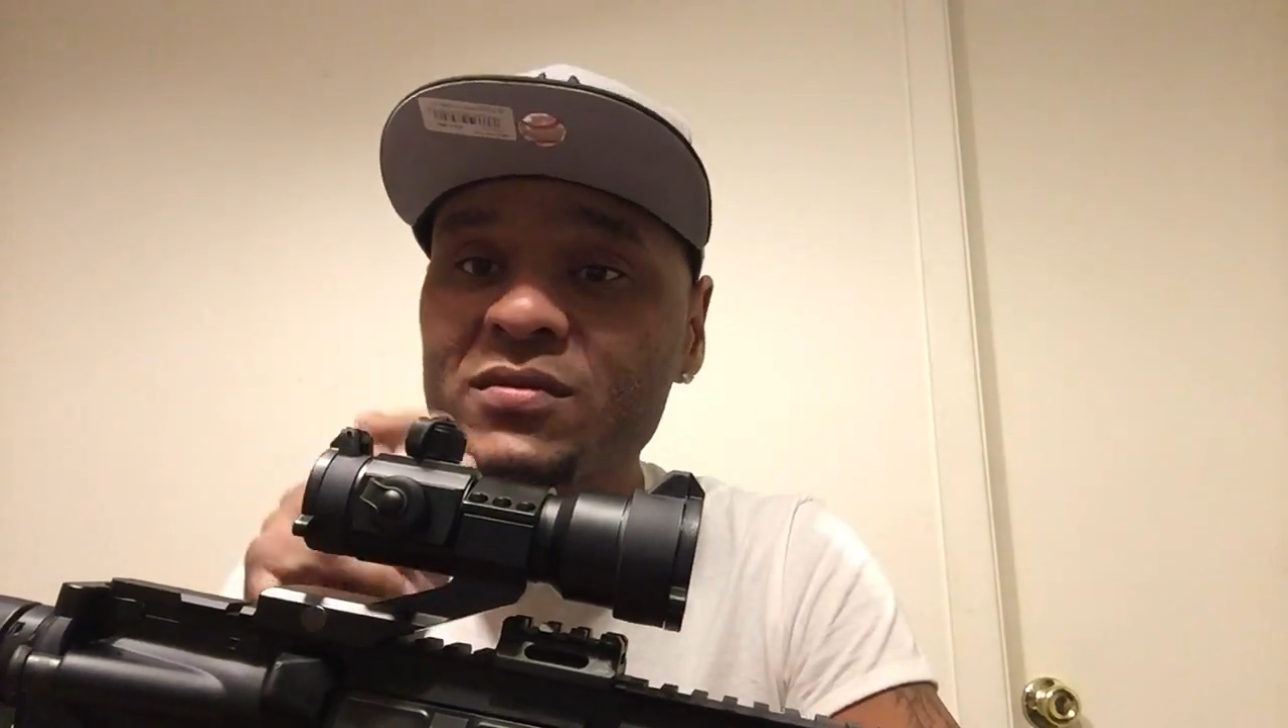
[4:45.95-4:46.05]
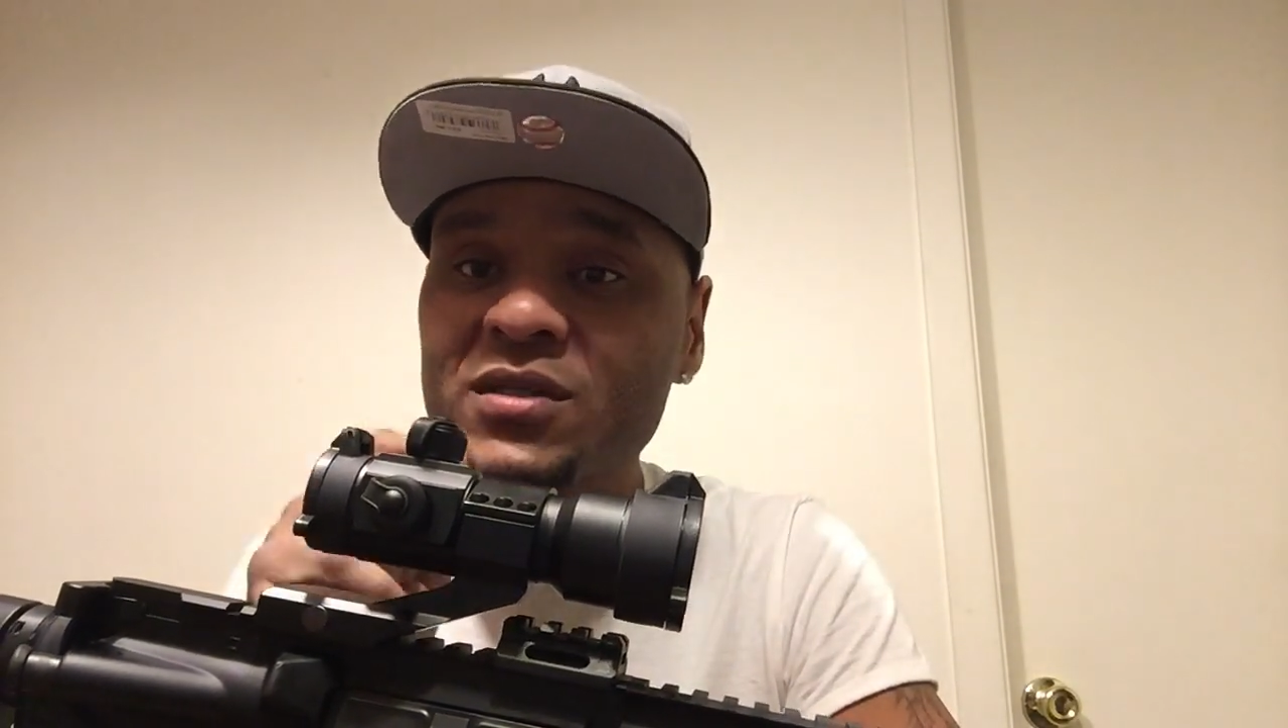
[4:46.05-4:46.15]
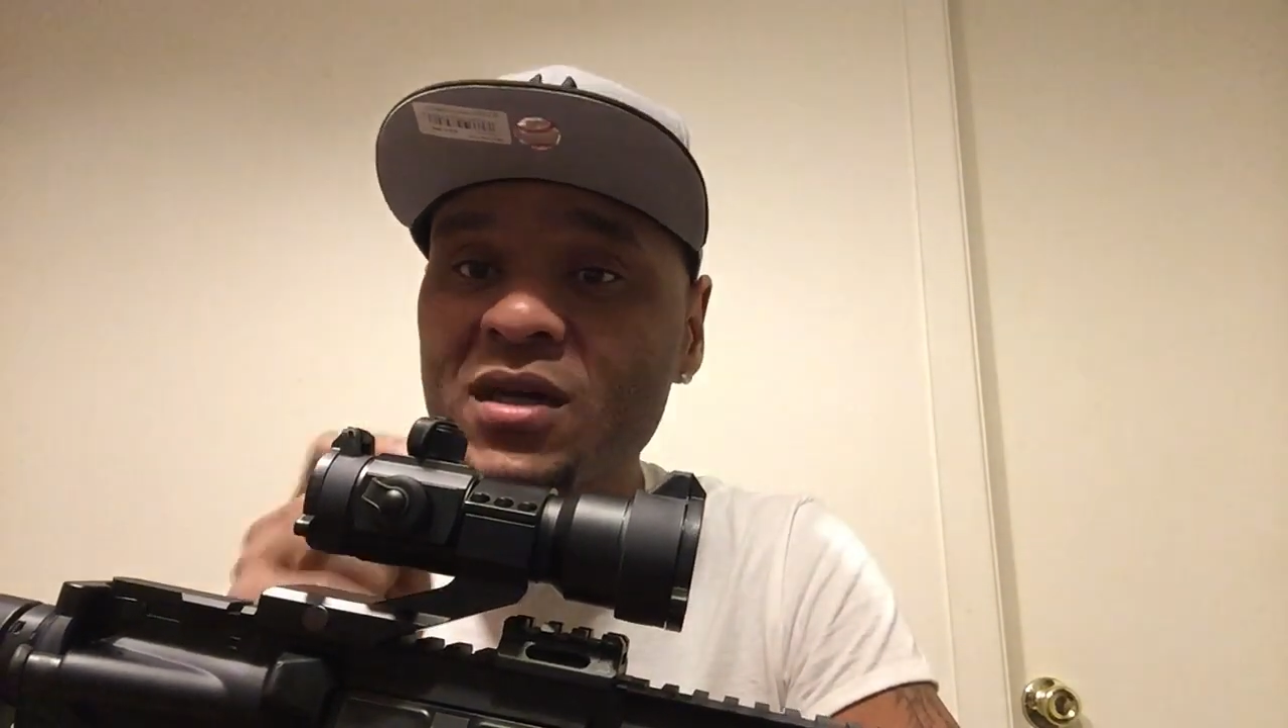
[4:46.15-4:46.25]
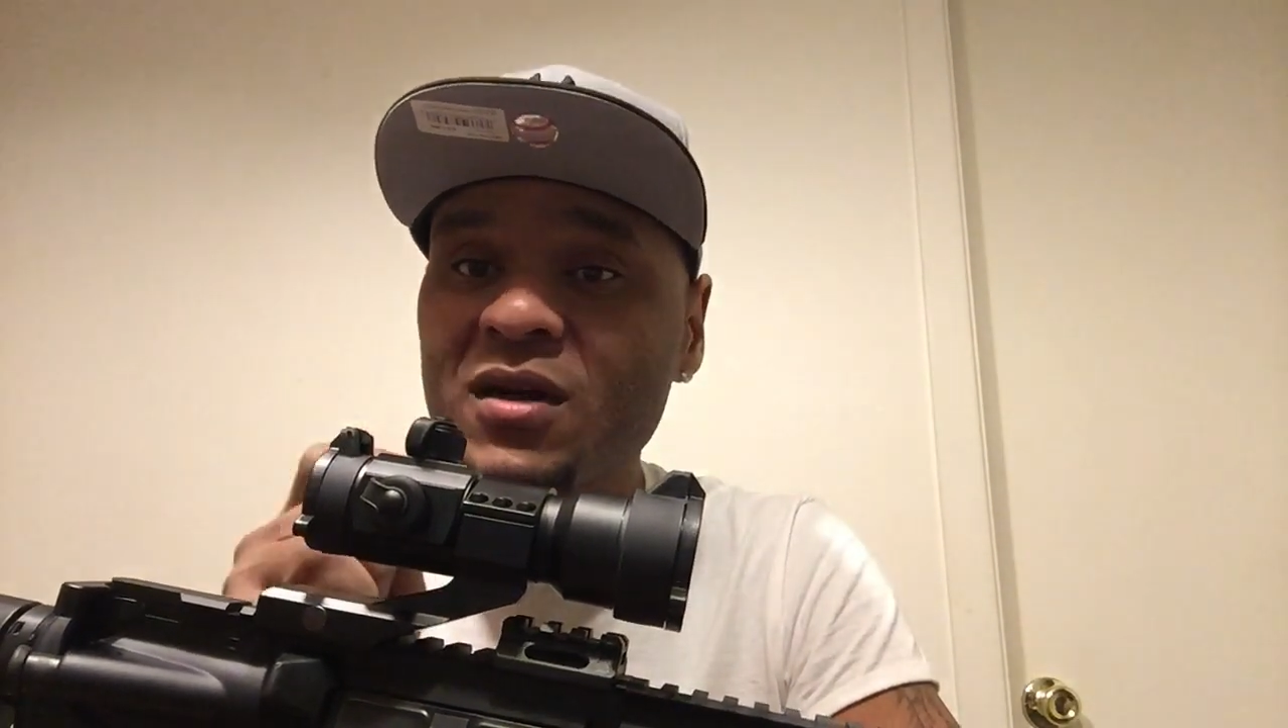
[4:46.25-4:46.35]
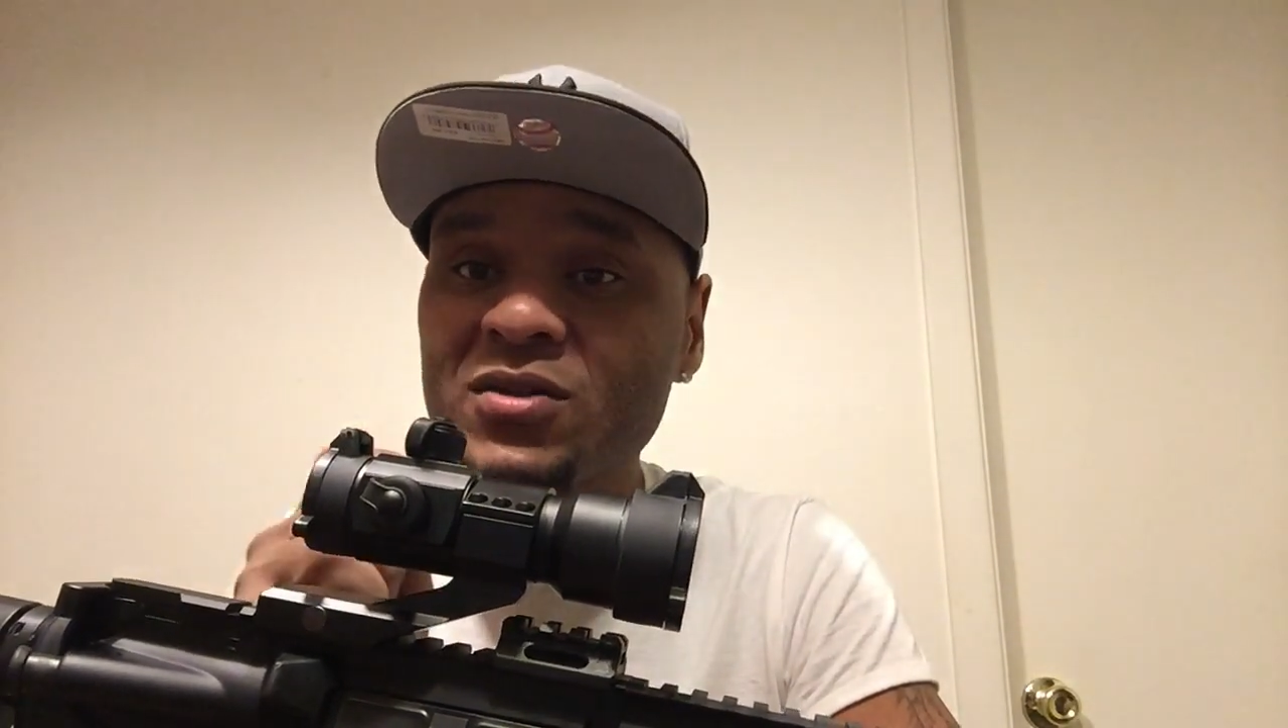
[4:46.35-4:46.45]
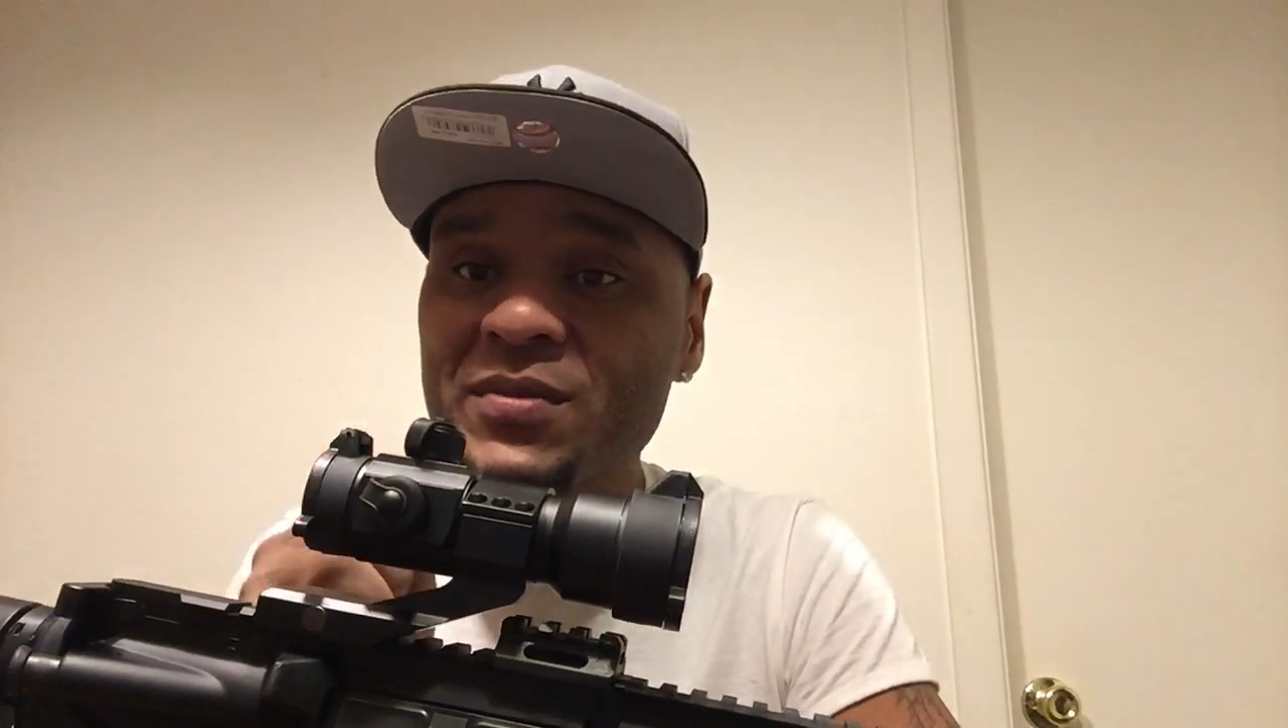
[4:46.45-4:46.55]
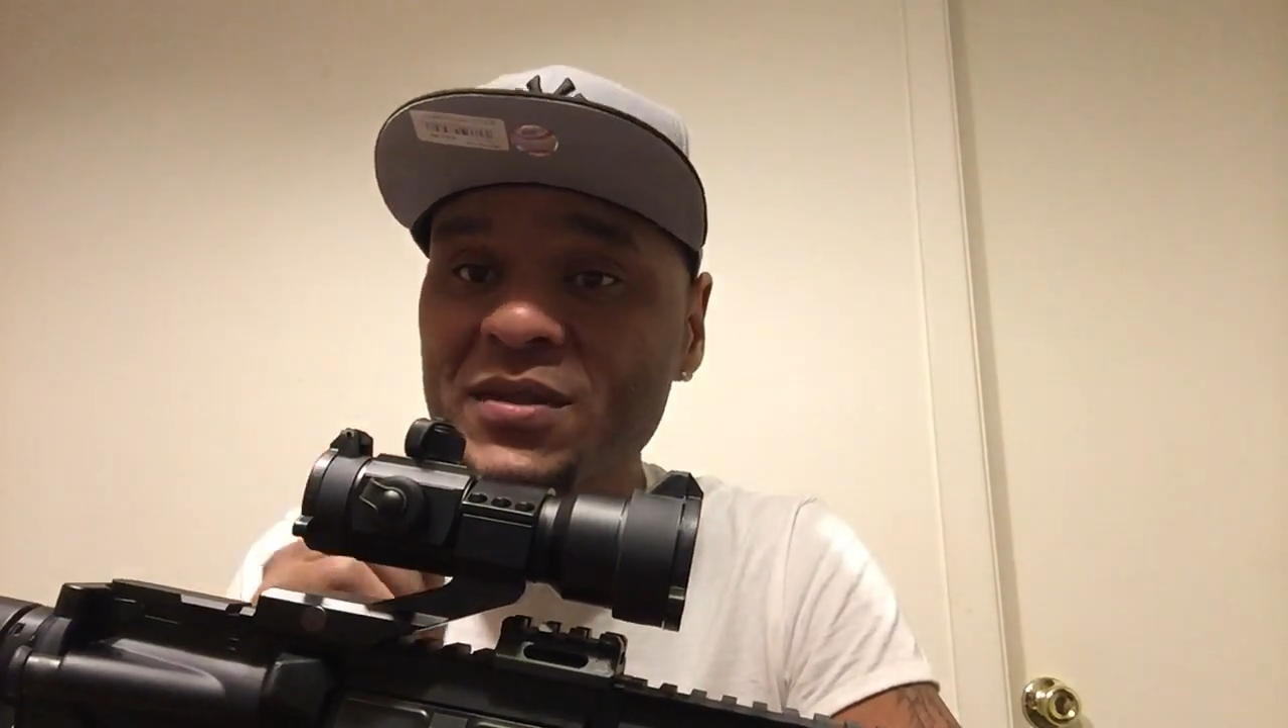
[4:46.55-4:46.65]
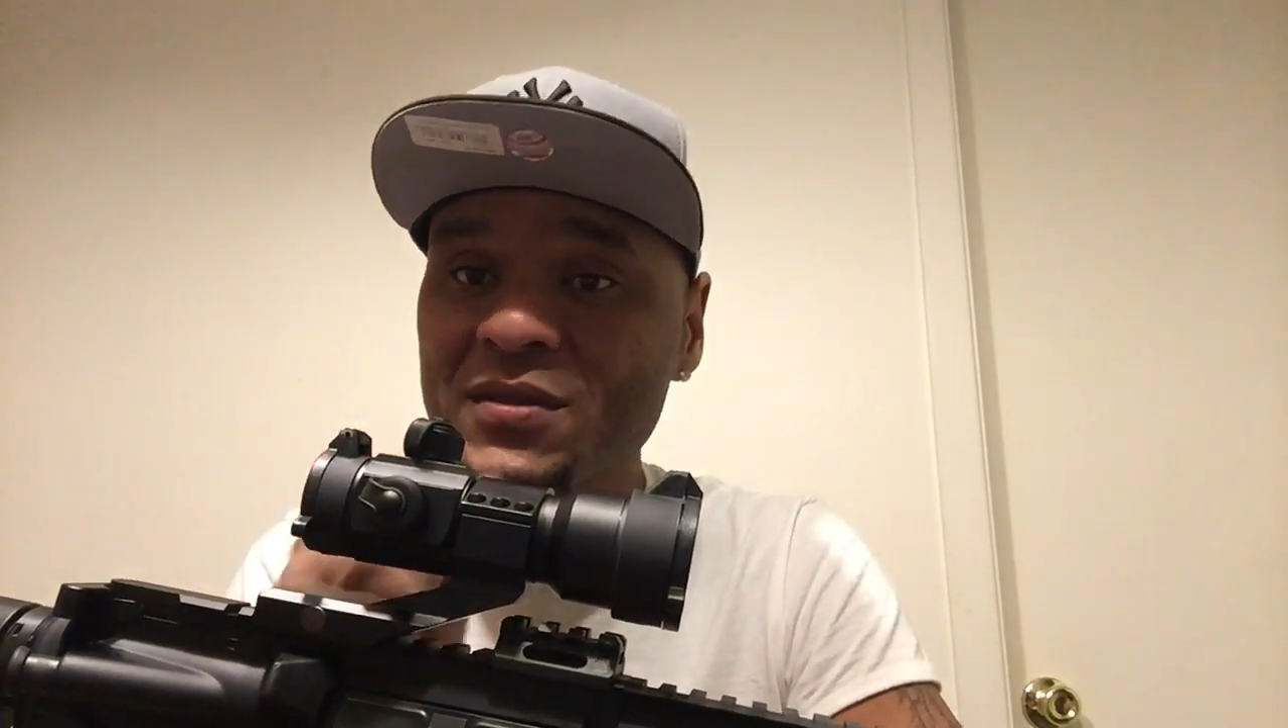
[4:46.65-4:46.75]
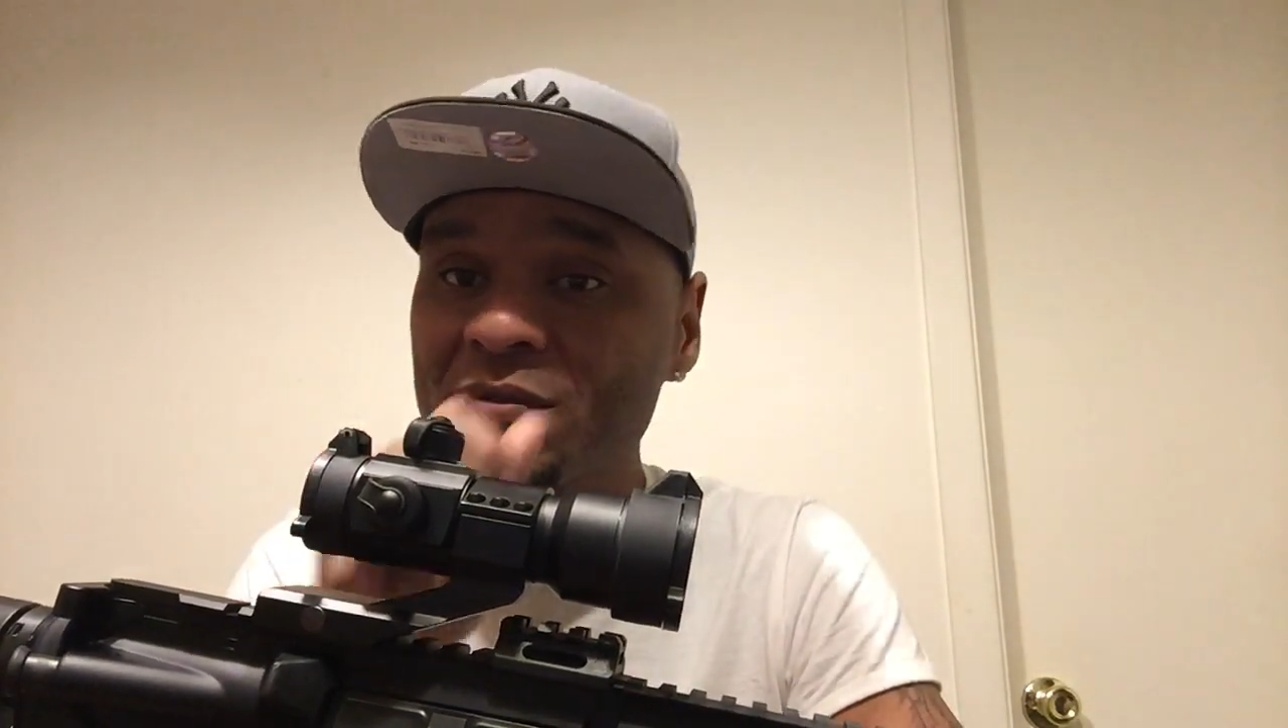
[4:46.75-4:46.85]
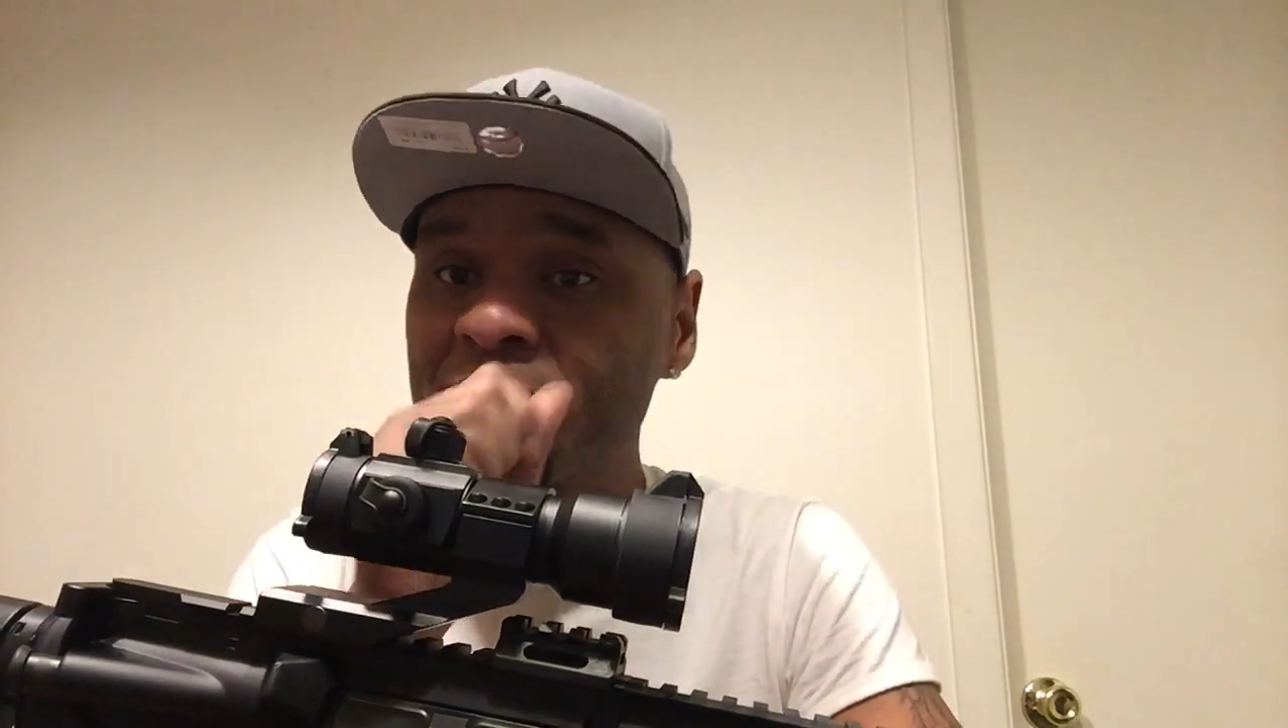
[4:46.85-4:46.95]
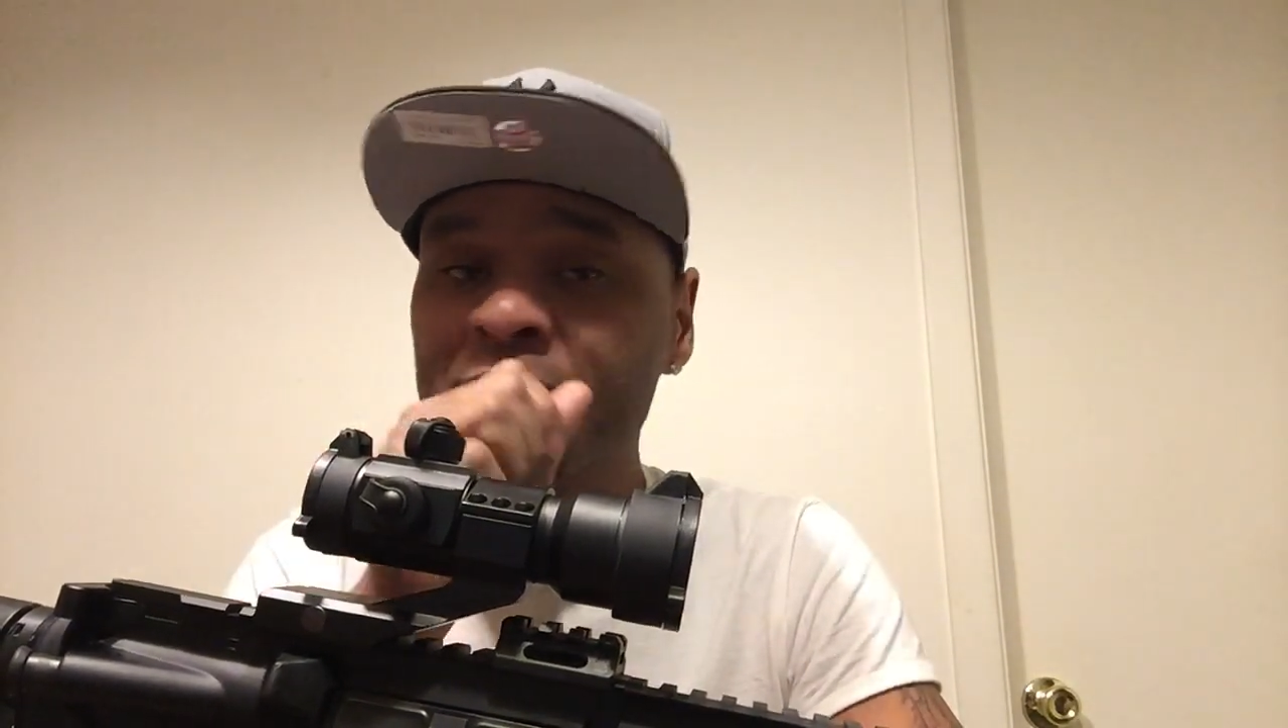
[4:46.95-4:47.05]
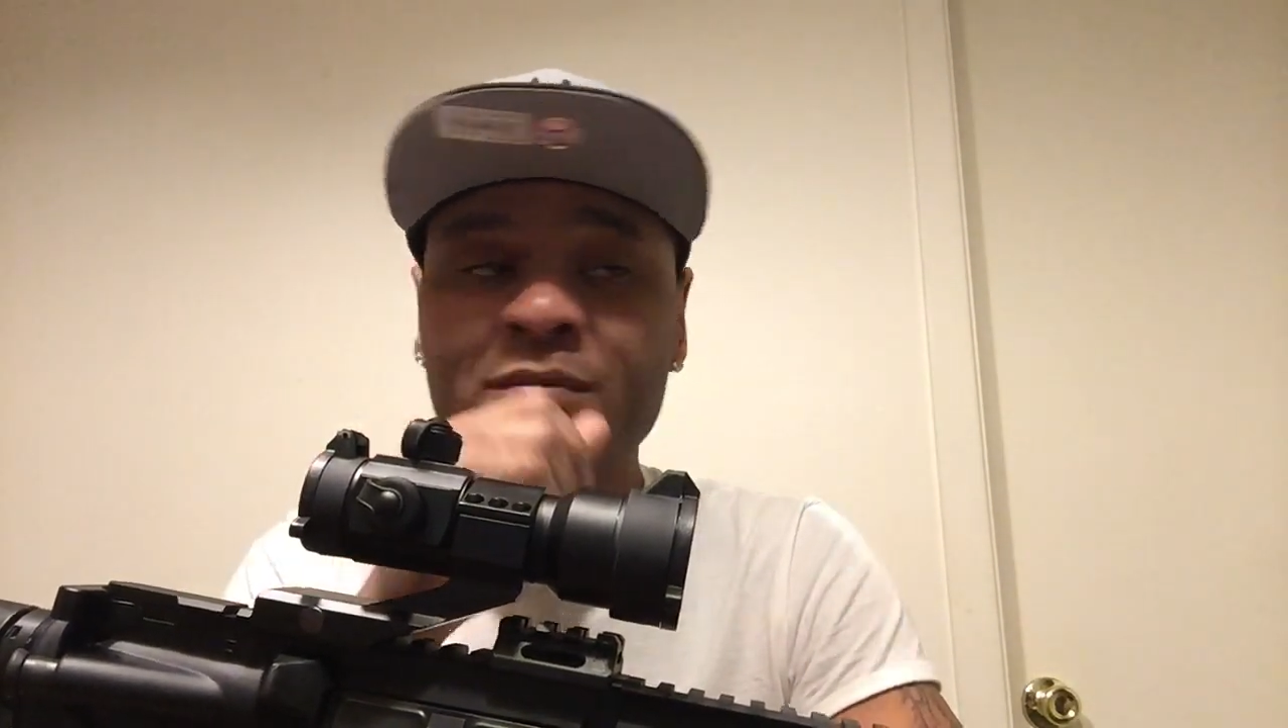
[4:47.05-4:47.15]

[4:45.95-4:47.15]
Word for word: Charger pistol.